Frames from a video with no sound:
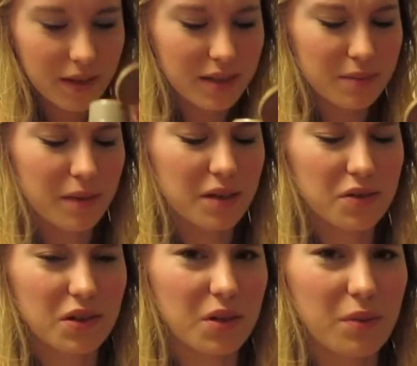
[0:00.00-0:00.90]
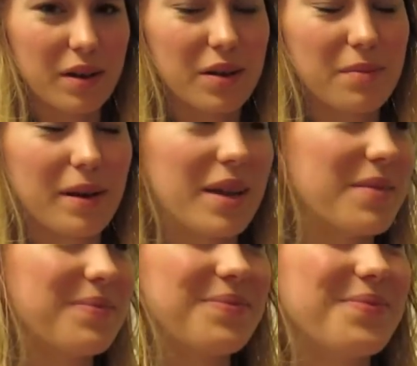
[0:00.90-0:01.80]
It smells really weird, but
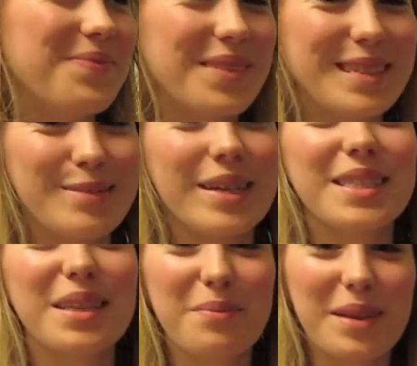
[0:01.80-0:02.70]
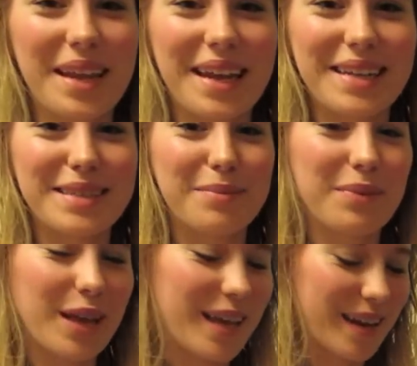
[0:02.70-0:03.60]
it smells like bananas and
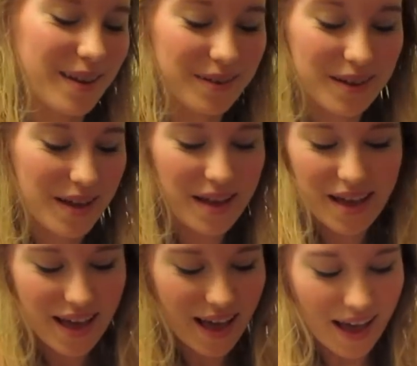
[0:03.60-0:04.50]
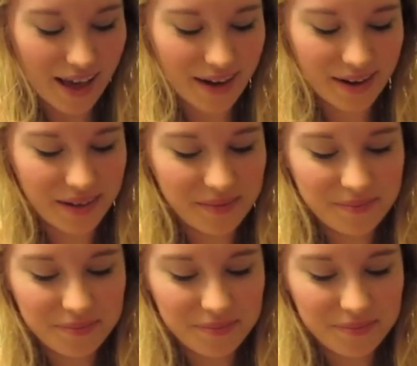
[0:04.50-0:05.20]
Play-Doh. I don't know.